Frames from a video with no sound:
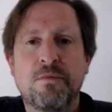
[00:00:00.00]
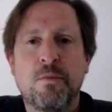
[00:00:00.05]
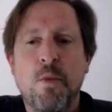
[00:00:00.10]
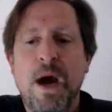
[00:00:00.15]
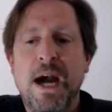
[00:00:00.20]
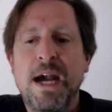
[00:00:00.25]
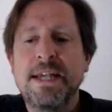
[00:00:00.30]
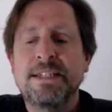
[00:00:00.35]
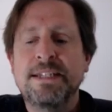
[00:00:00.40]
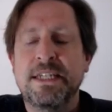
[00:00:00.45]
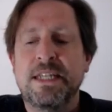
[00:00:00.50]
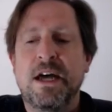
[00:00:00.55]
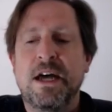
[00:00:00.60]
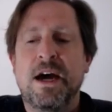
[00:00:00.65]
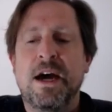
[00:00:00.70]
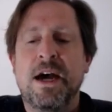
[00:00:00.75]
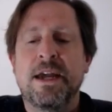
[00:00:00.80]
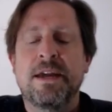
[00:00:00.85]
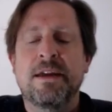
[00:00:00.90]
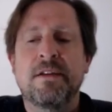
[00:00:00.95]
of the ways that
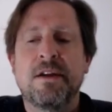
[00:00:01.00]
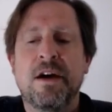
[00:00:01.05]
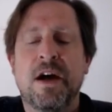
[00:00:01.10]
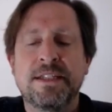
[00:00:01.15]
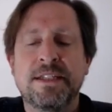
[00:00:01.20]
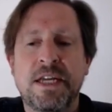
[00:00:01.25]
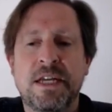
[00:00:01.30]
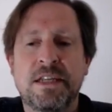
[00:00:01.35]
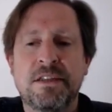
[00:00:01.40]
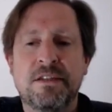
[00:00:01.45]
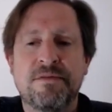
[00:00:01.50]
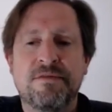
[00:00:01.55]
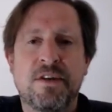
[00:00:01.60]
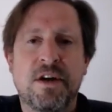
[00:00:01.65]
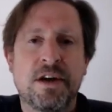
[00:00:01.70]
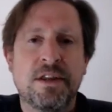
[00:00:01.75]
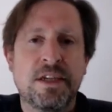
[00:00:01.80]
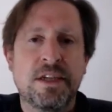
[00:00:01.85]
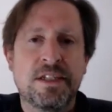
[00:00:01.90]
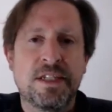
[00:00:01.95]
I
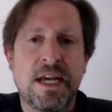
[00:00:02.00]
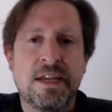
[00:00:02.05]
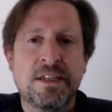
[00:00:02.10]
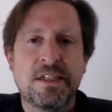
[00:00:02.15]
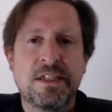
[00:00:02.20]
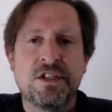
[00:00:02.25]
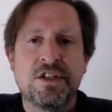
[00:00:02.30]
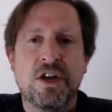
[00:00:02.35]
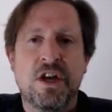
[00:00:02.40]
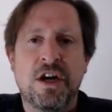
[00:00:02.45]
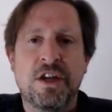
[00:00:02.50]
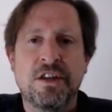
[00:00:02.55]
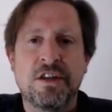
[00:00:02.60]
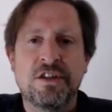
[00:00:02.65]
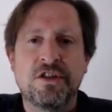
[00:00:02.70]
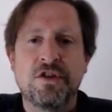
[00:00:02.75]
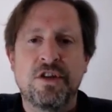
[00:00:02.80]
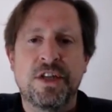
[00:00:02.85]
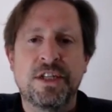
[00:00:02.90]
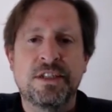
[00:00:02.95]
identify these
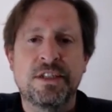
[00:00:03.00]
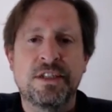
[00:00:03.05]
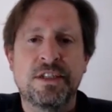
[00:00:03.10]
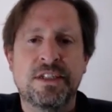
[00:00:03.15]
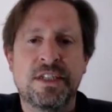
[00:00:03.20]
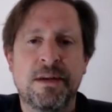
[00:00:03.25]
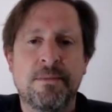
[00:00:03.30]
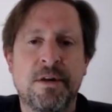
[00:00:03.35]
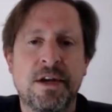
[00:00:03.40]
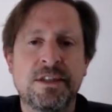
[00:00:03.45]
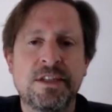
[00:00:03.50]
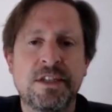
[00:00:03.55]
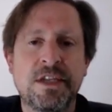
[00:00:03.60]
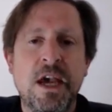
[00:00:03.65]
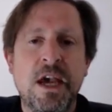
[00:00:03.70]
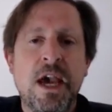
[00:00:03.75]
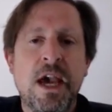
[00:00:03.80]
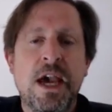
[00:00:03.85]
anti-Zionist, not anti-Semites,